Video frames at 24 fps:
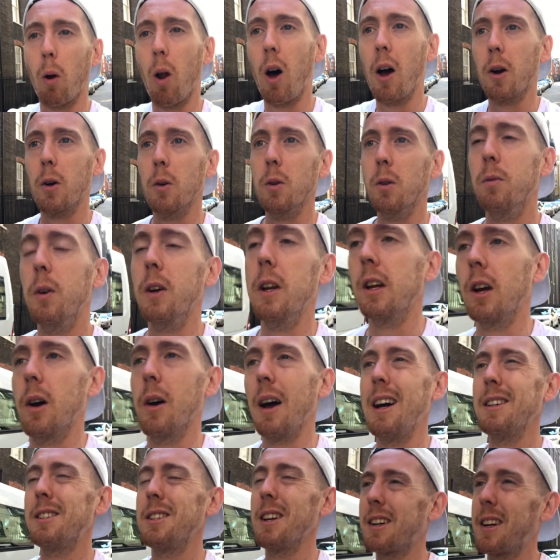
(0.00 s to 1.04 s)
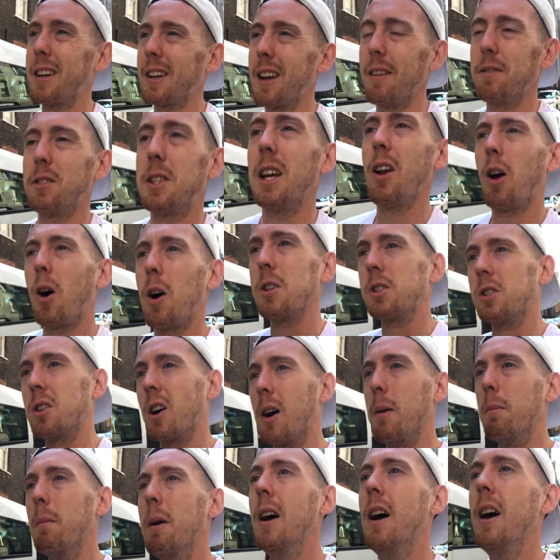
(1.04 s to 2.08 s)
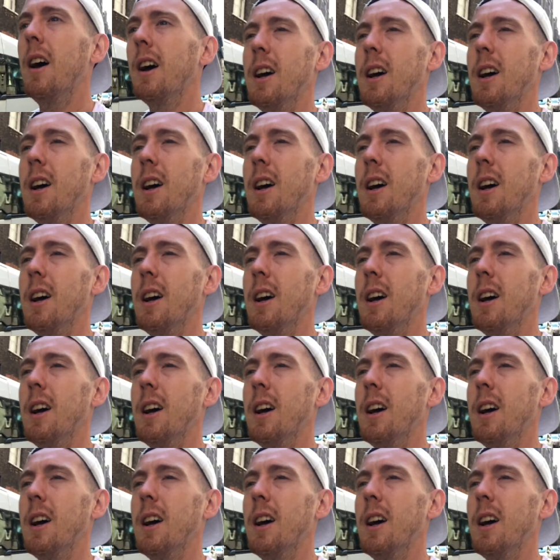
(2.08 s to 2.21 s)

a like on the video. As I've said last time,